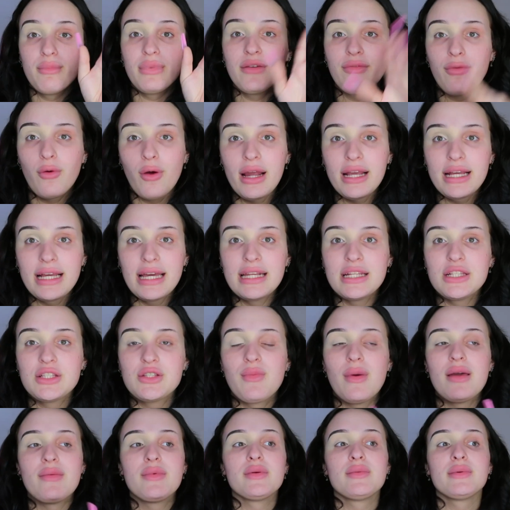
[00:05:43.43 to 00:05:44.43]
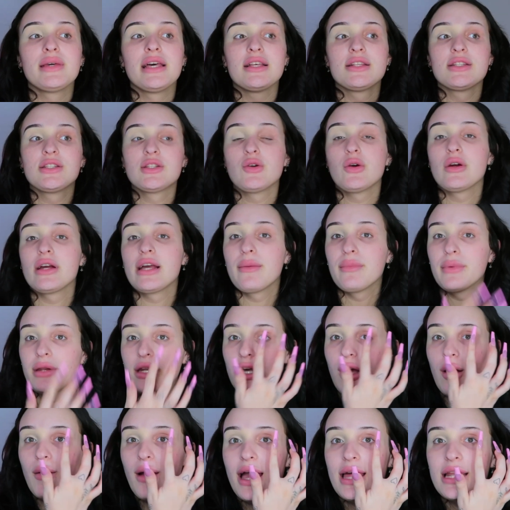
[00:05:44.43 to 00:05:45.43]
Before I get into my BBL story, I'm gonna
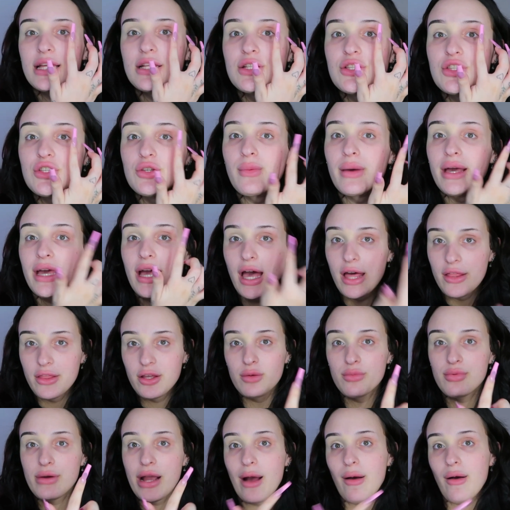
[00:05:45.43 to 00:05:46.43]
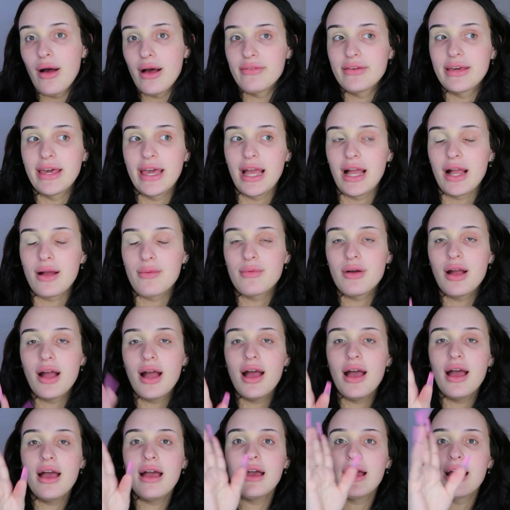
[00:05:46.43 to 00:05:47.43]
go ahead and do my other brow off
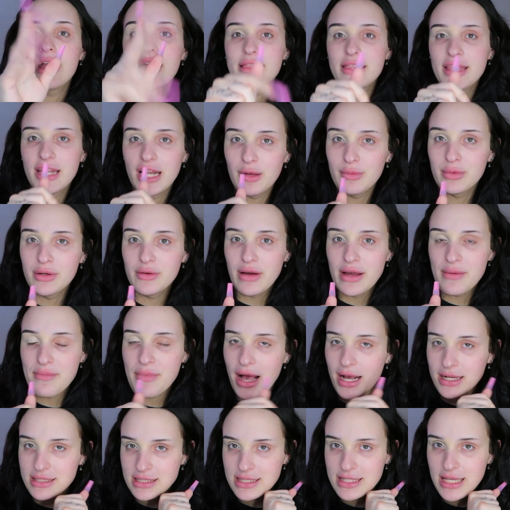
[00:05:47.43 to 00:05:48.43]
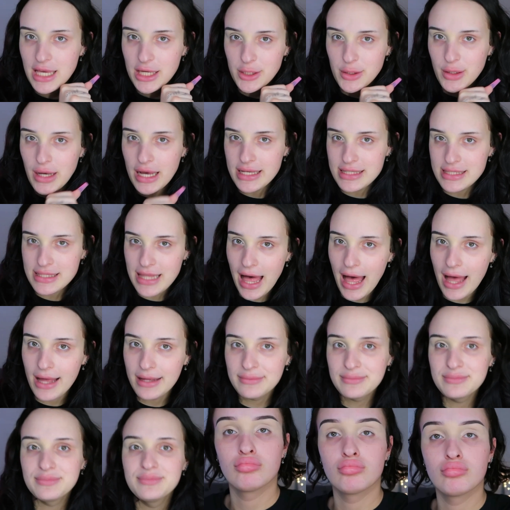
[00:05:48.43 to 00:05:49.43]
camera, and then I'll be right back to tell you guys that.
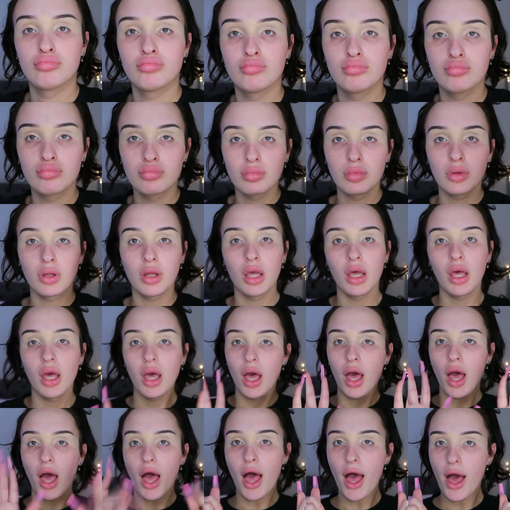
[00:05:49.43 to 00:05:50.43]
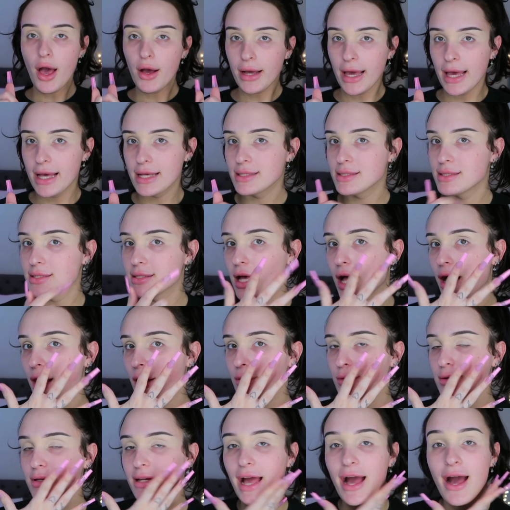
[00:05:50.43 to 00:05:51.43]
Okay,
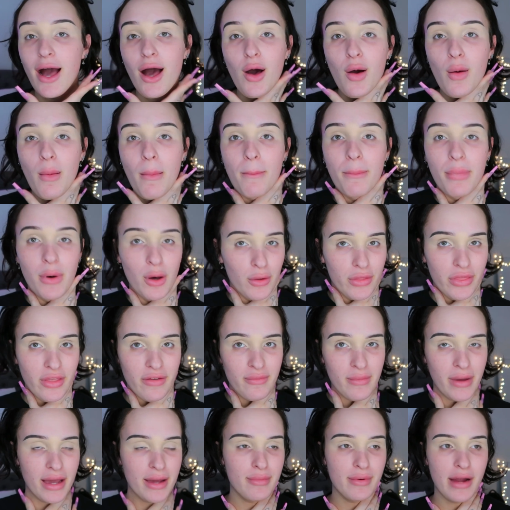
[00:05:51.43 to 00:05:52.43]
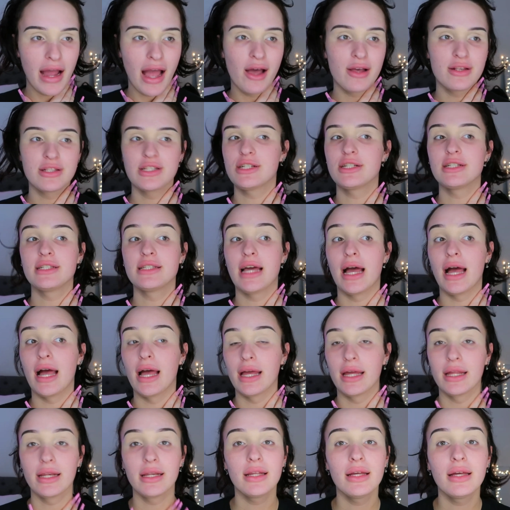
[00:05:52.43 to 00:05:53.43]
so now both of my brows are
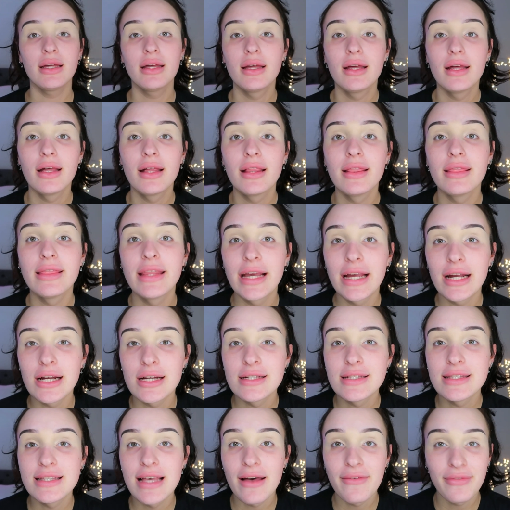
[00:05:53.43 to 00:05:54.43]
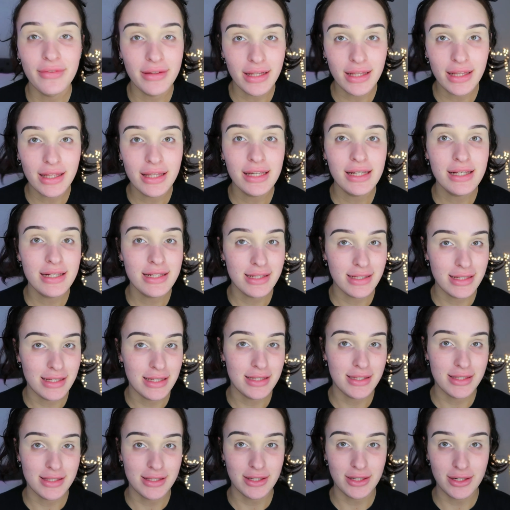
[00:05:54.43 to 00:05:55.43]
done. They are definitely
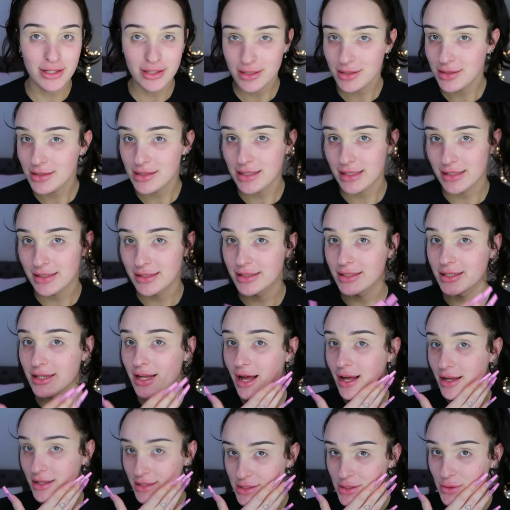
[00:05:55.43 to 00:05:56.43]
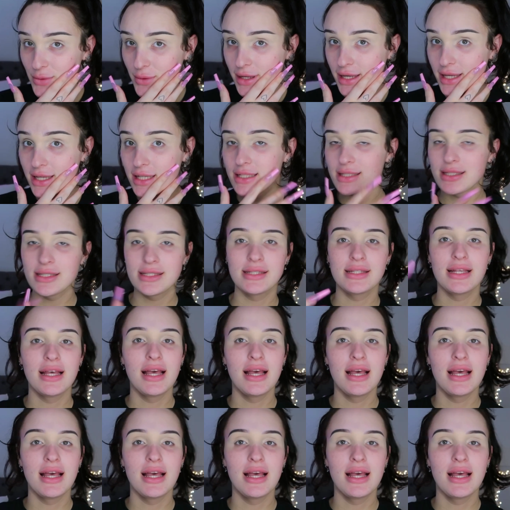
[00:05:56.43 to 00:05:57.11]
sisters, they're not twins.